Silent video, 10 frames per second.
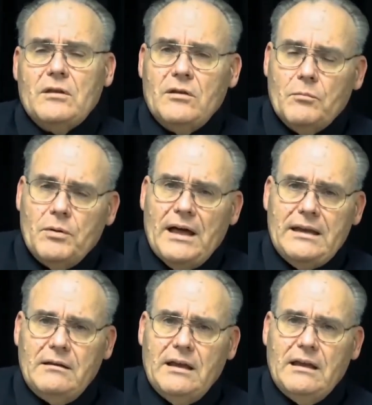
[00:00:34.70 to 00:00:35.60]
your
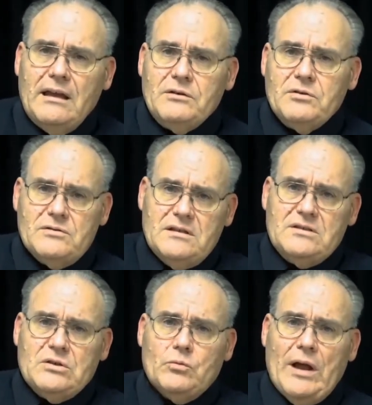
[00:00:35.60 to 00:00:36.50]
body enters
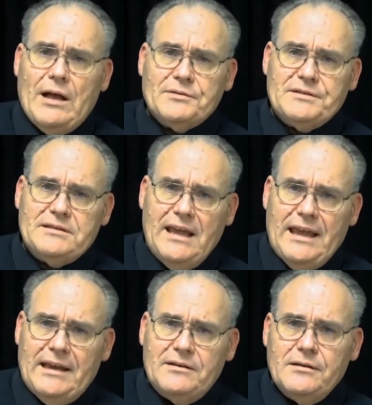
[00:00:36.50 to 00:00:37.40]
this aroused
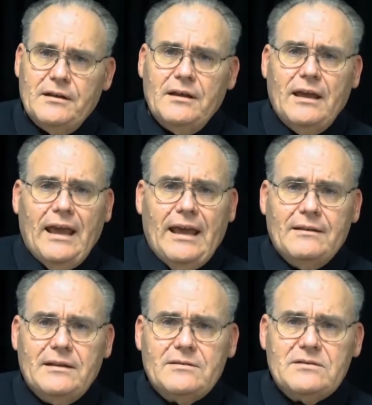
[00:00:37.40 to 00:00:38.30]
state
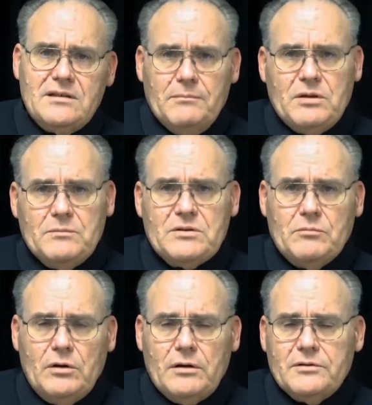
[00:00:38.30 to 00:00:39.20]
and then symptoms
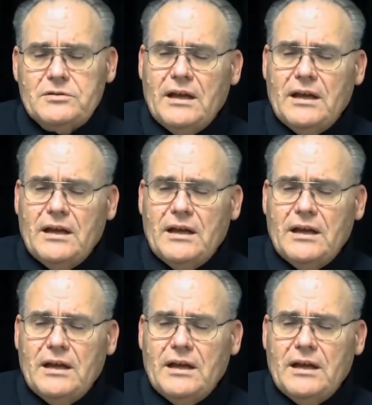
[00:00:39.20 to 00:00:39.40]
emerge.